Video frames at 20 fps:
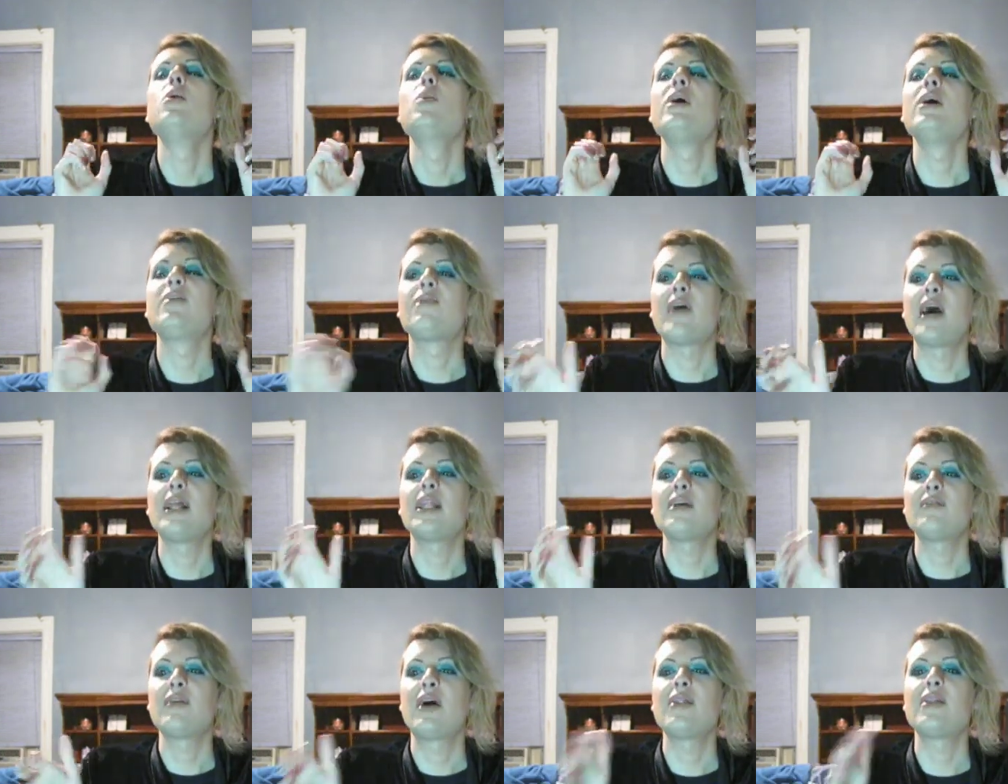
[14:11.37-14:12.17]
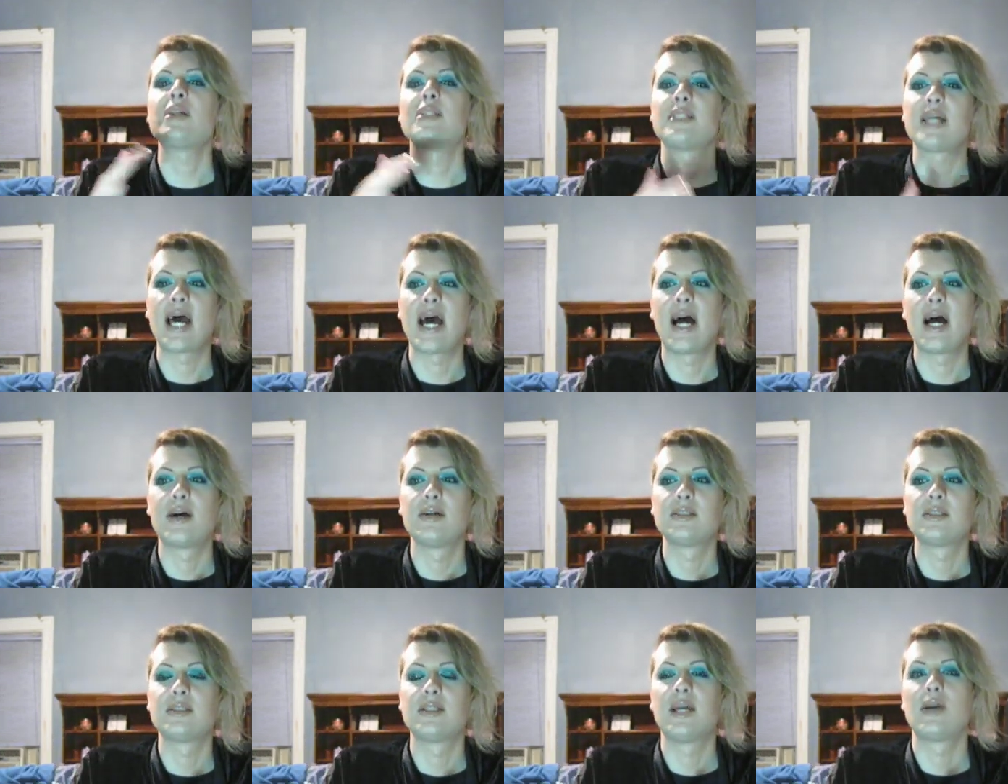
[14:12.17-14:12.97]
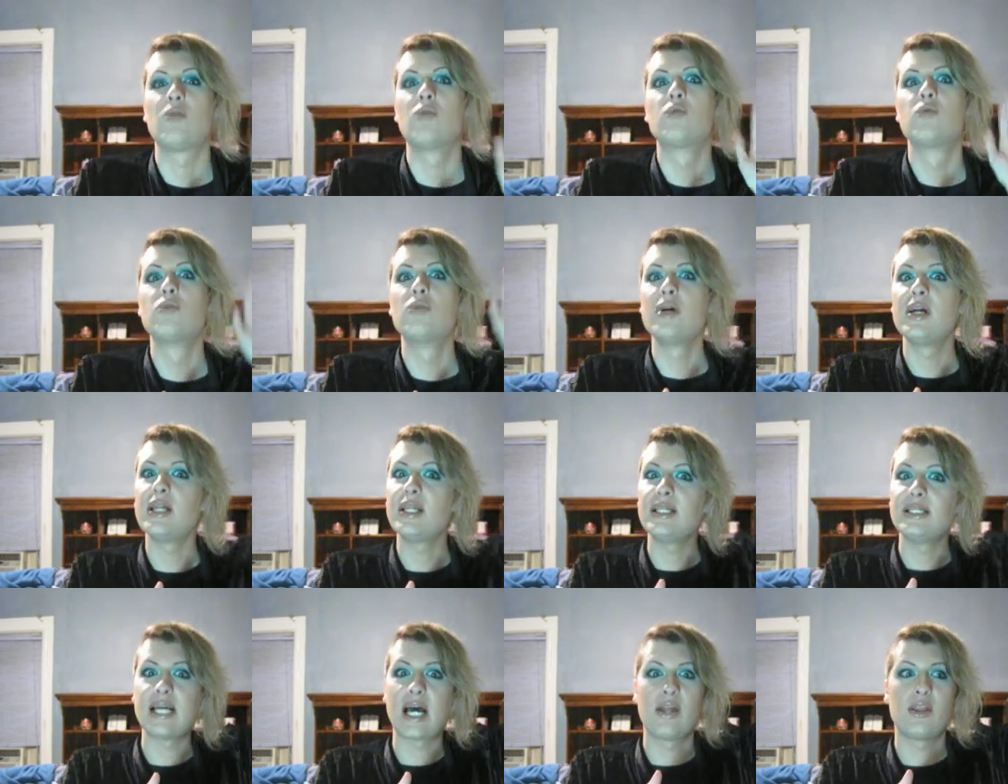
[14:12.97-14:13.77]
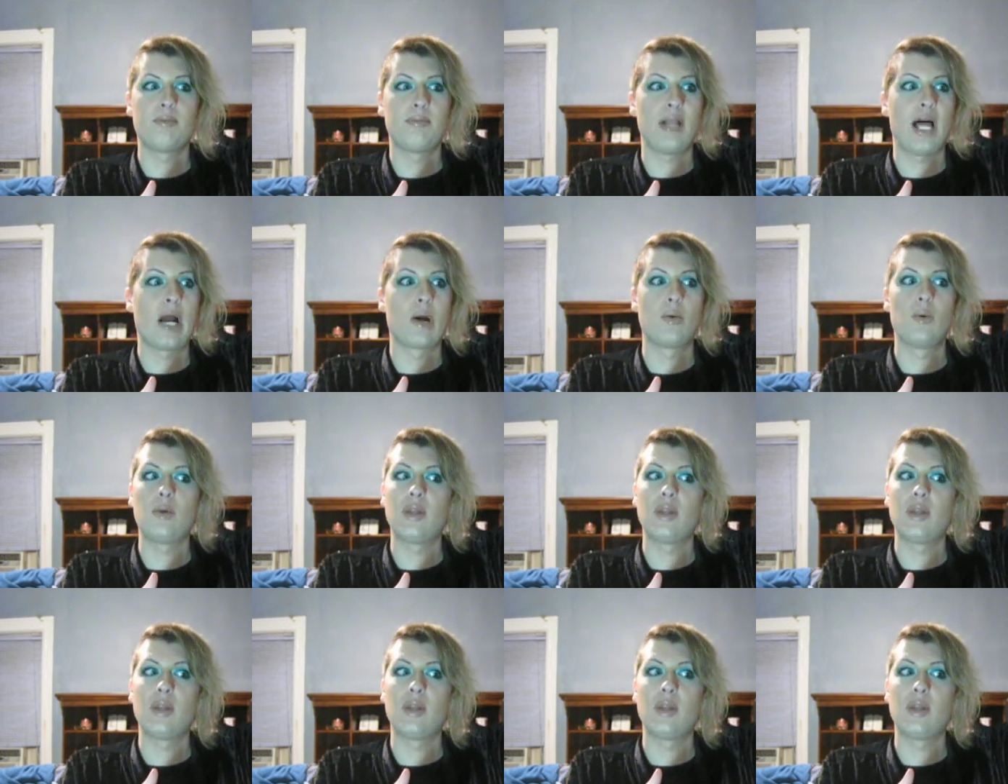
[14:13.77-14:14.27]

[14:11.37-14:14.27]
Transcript: We finally found this house, like really down the block.